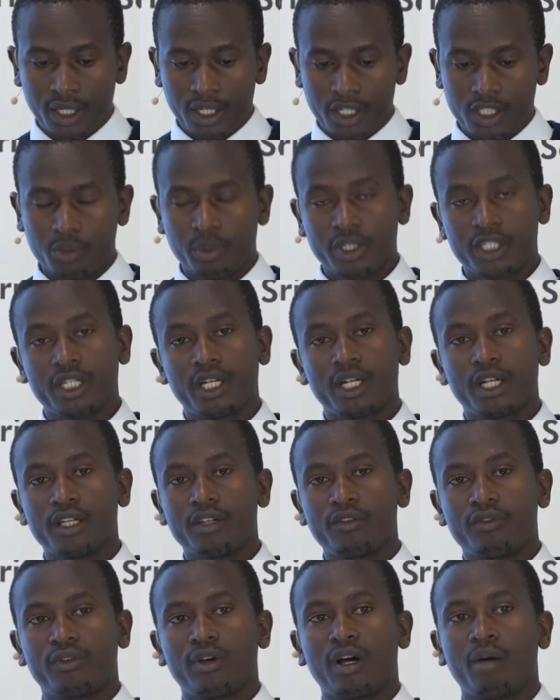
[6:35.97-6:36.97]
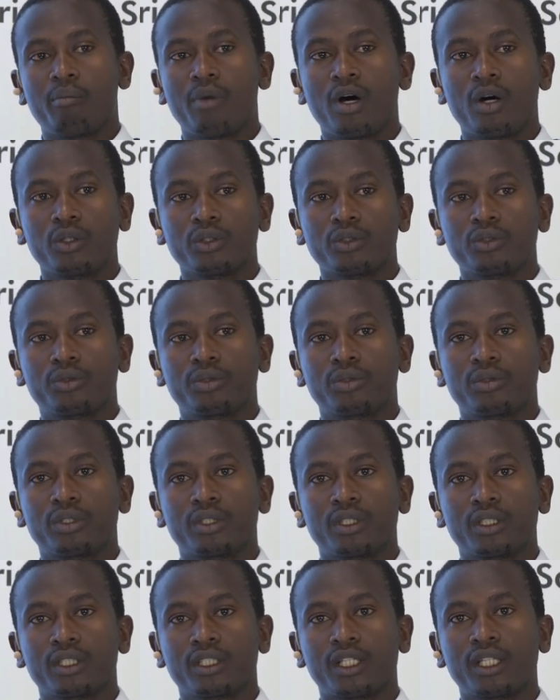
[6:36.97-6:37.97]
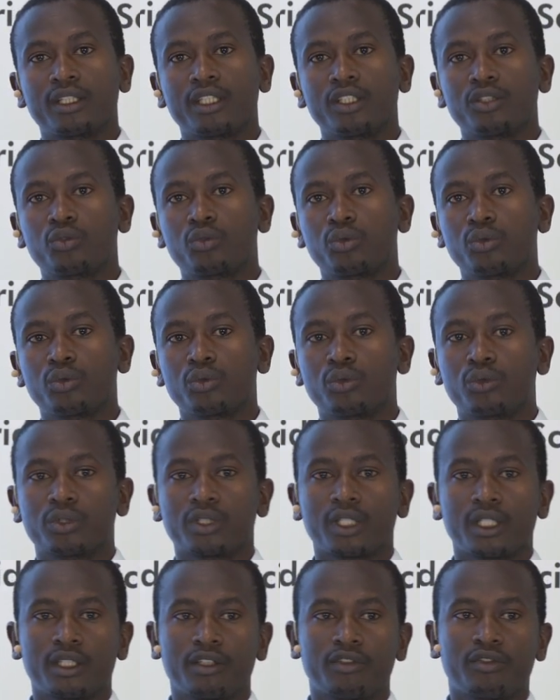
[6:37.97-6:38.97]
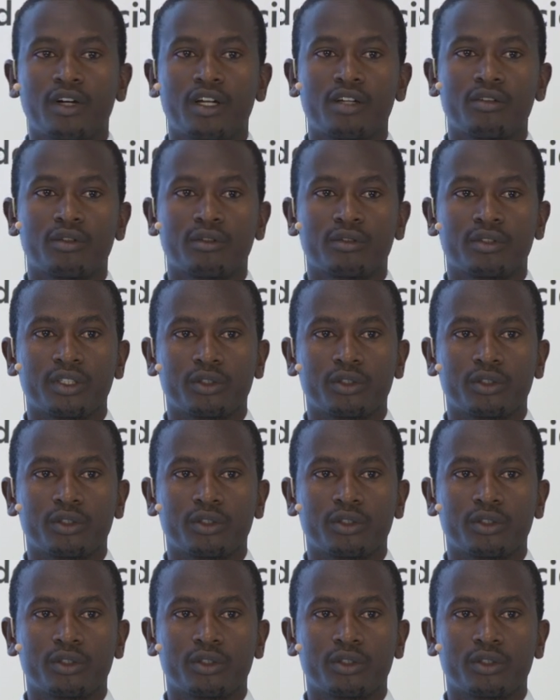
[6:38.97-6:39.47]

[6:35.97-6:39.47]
especially if about 32 to 35 of